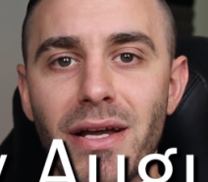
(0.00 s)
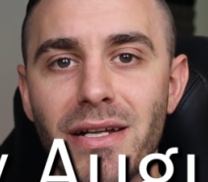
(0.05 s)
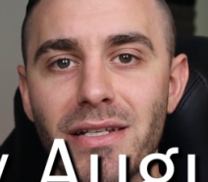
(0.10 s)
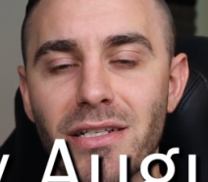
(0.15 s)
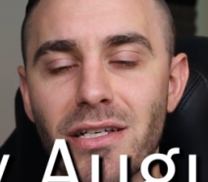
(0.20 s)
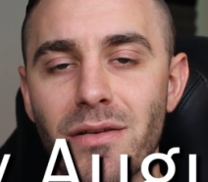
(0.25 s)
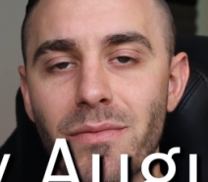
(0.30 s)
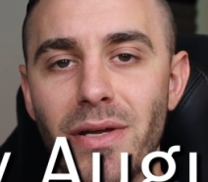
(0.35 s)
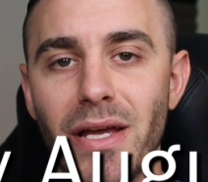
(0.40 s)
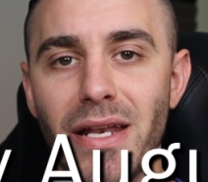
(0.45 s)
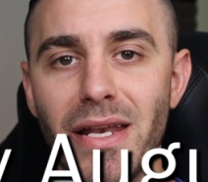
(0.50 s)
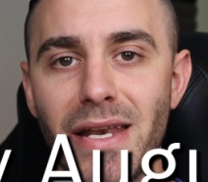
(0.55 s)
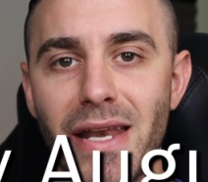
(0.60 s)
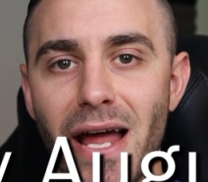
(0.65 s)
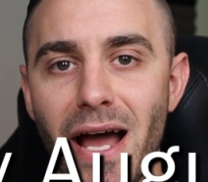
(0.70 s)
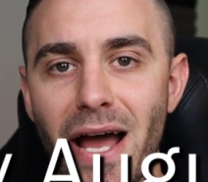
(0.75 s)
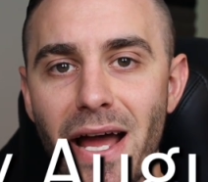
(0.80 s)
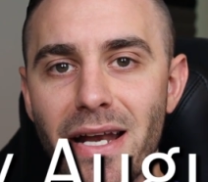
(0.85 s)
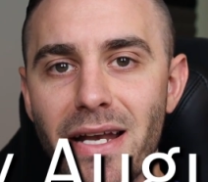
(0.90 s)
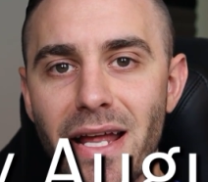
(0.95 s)
It's going to be at
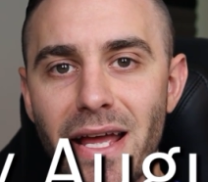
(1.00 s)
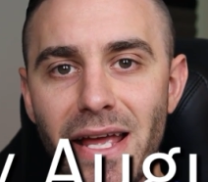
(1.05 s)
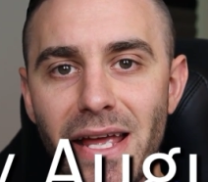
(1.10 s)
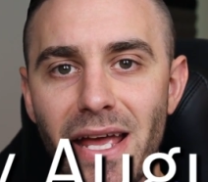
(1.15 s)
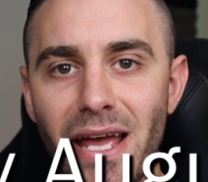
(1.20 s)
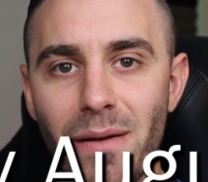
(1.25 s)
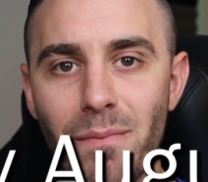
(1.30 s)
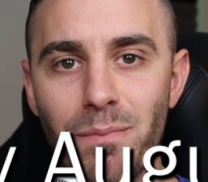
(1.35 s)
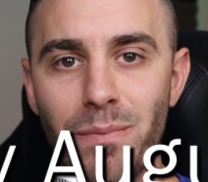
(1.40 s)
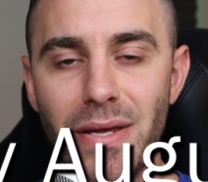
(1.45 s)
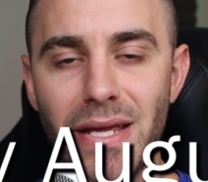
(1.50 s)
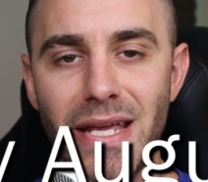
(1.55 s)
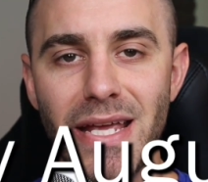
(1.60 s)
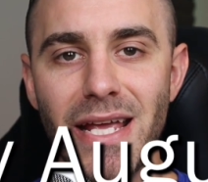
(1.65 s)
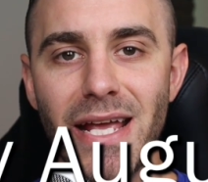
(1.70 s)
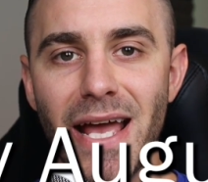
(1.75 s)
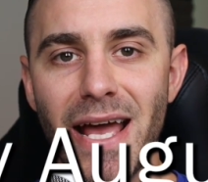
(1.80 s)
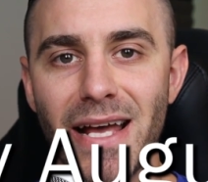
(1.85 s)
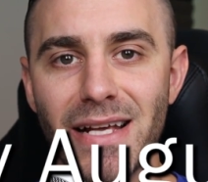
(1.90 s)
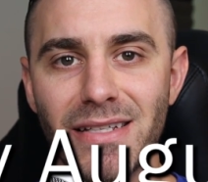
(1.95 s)
9 a.m.
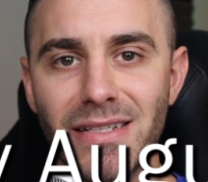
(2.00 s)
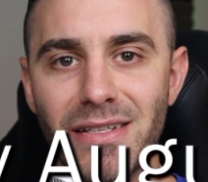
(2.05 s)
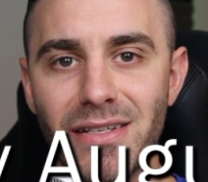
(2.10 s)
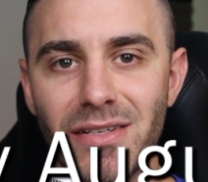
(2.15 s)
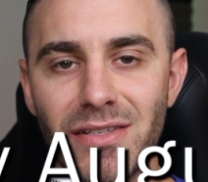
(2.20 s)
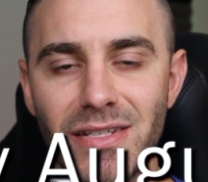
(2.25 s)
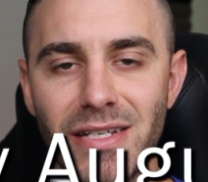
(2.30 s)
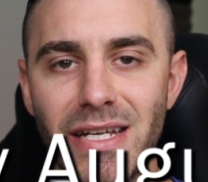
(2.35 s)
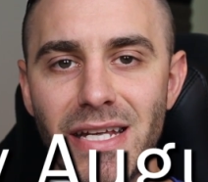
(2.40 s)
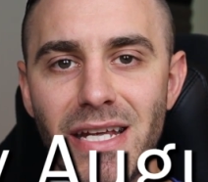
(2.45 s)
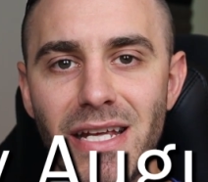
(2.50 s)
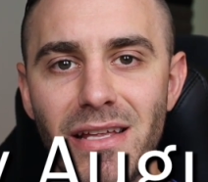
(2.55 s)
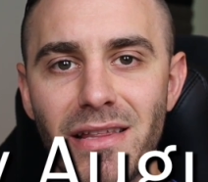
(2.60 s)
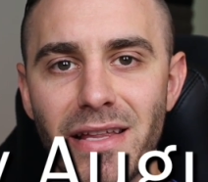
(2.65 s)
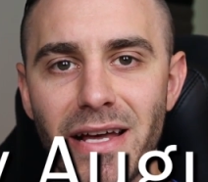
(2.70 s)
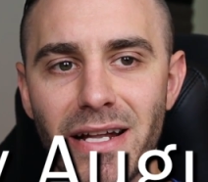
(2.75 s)
PST.